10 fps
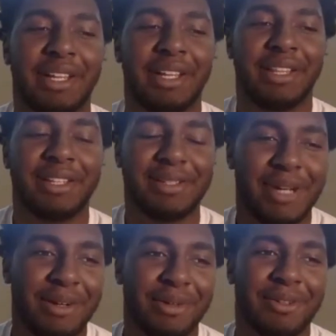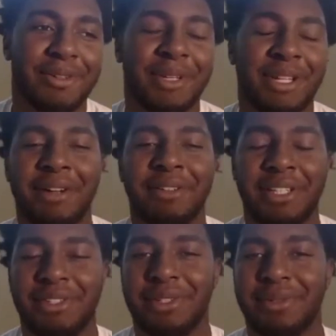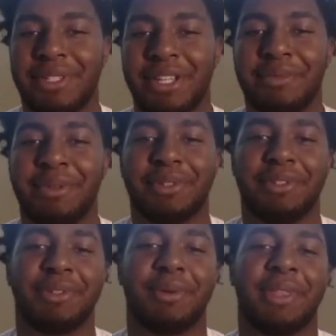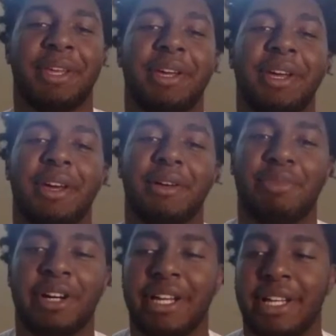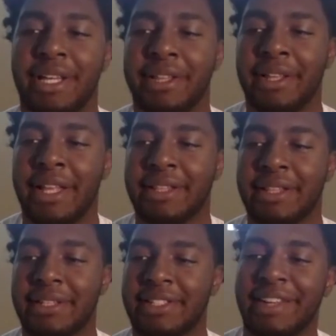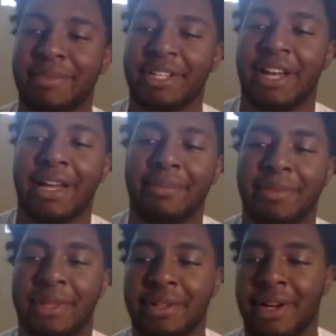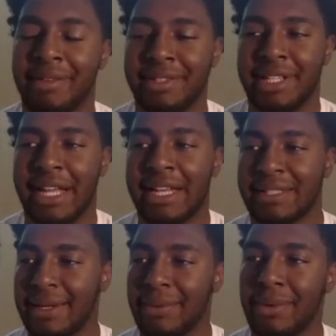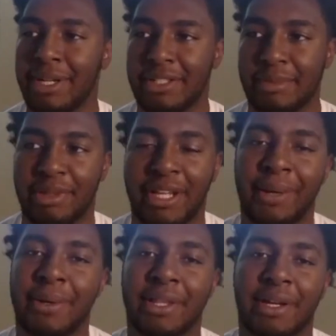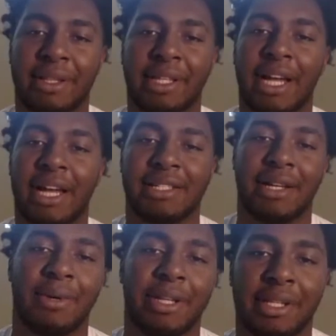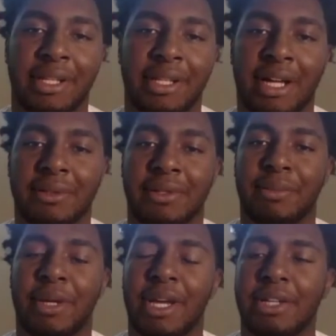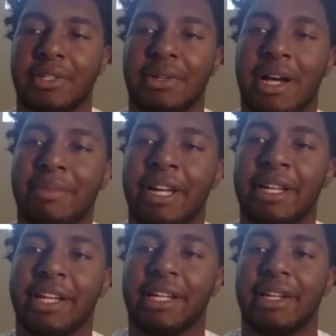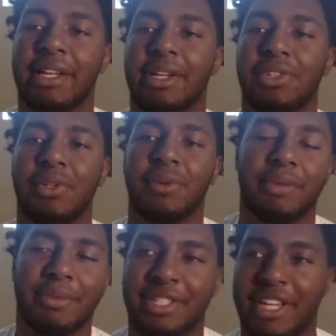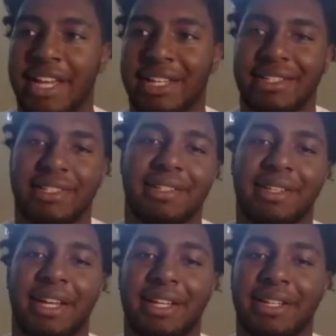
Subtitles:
this is my recruitment. I don't need you telling me what to do with it. But at the same time, there are obviously guys I want to play with, the guys I want in the locker room. So I might like shoot them a text like